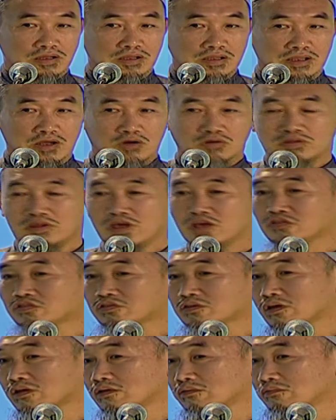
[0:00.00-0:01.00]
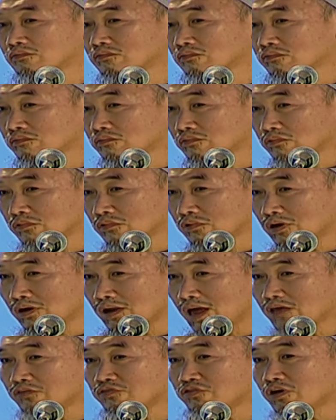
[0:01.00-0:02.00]
Now, this
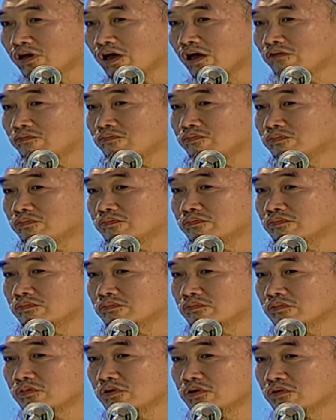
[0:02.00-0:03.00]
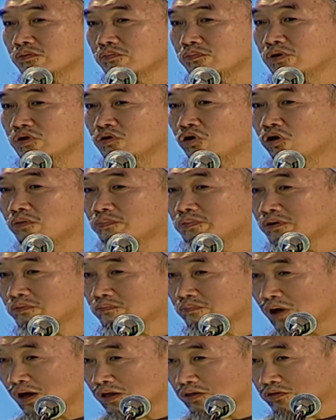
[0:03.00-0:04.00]
lecture has been
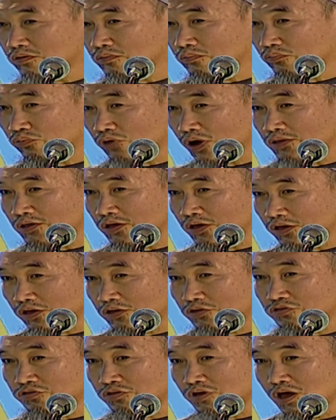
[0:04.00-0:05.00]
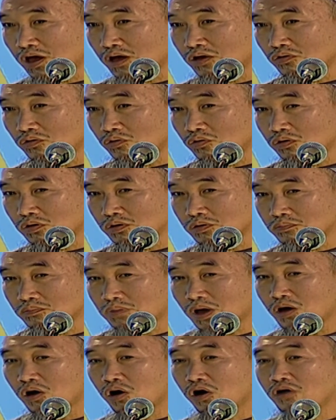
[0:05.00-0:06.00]
opened by Brother Isa
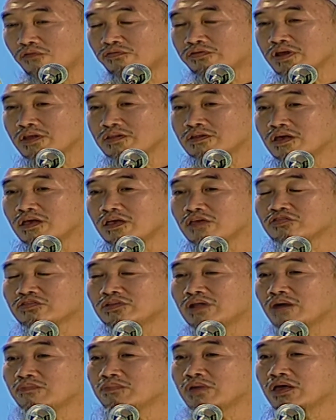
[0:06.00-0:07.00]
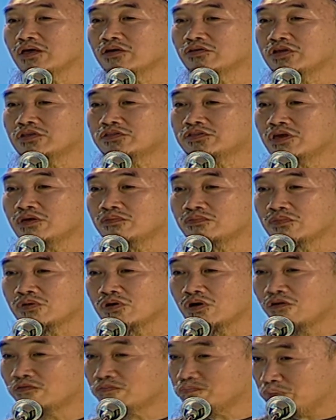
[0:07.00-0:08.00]
by offering the Islamic greeting
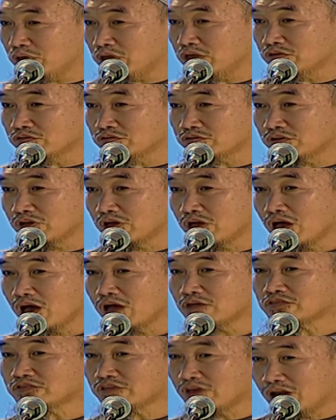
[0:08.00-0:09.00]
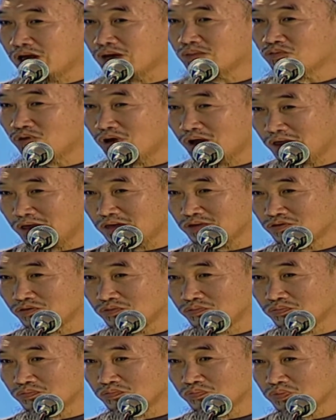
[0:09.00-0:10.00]
of peace, Assalamu
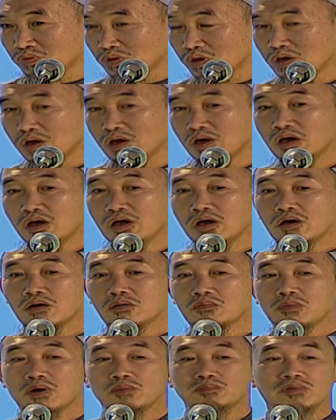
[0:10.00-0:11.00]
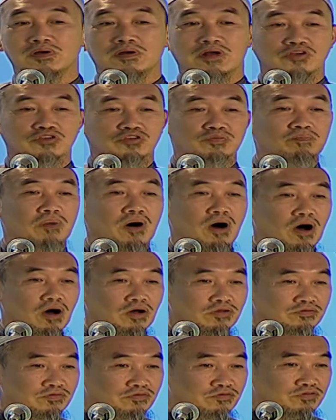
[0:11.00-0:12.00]
alaikum. But the
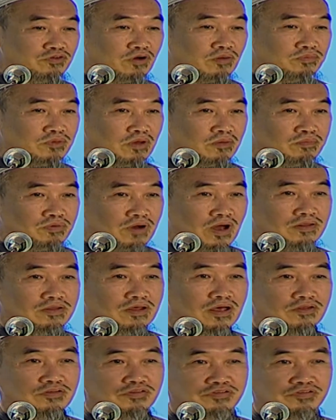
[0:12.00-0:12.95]
response from the brother and